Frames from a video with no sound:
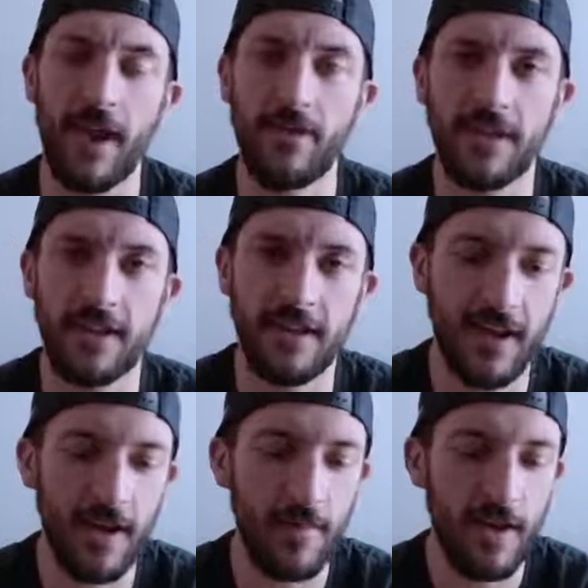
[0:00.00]
pounds at the
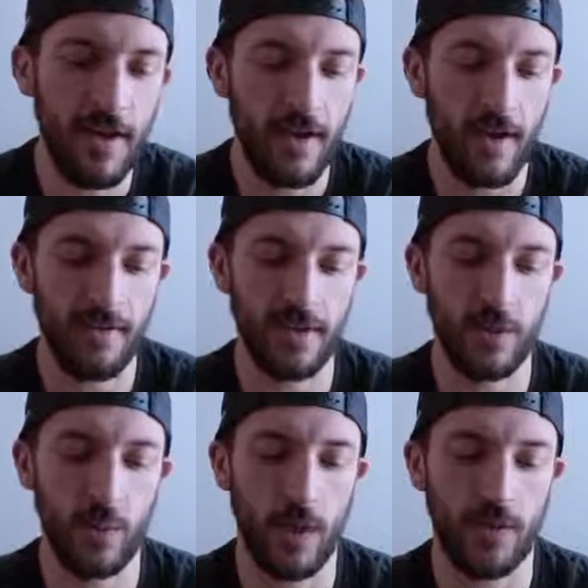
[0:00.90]
time. And this
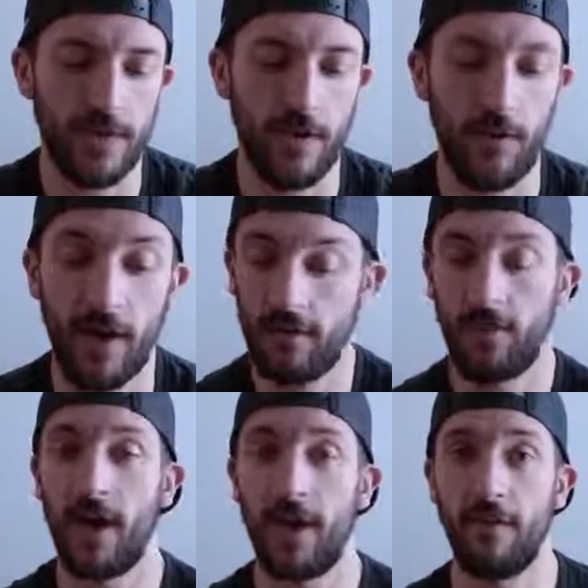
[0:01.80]
is when I was getting ready for
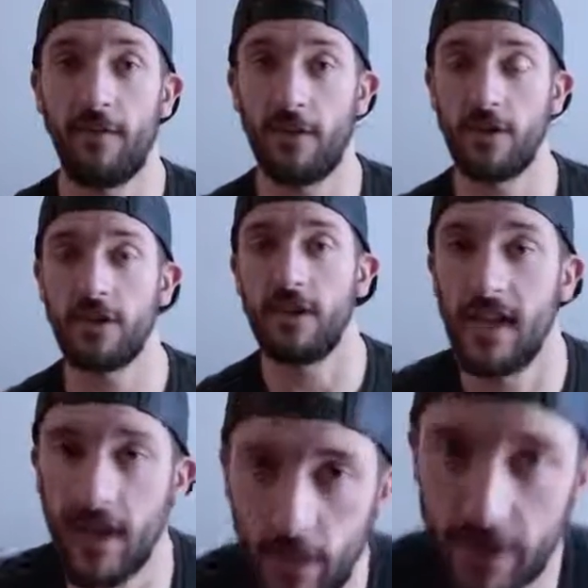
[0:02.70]
my first
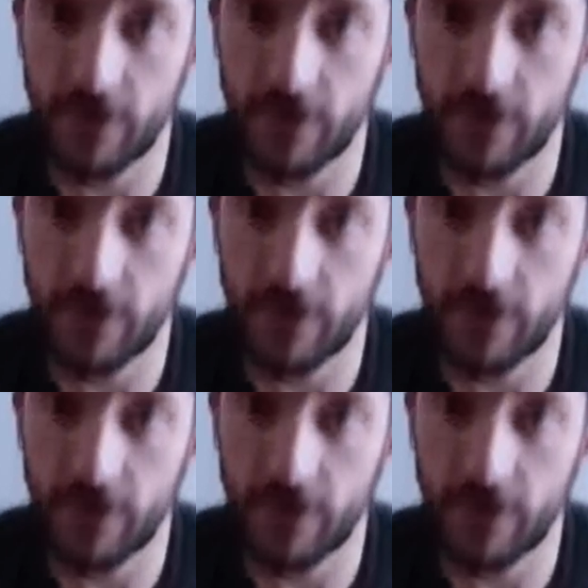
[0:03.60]
lightweight